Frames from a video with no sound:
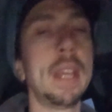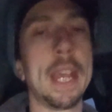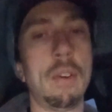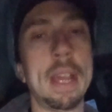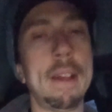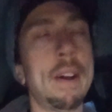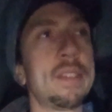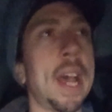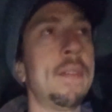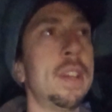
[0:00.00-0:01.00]
He
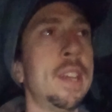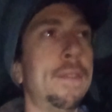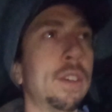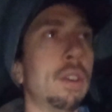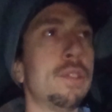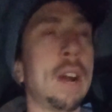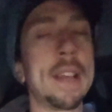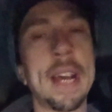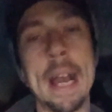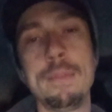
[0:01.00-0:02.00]
was having a difficult
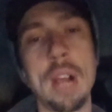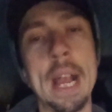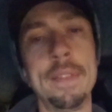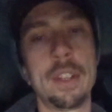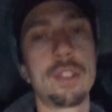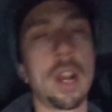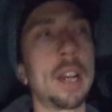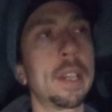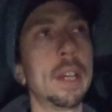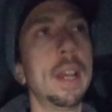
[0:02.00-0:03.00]
time driving the
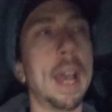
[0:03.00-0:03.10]
truck.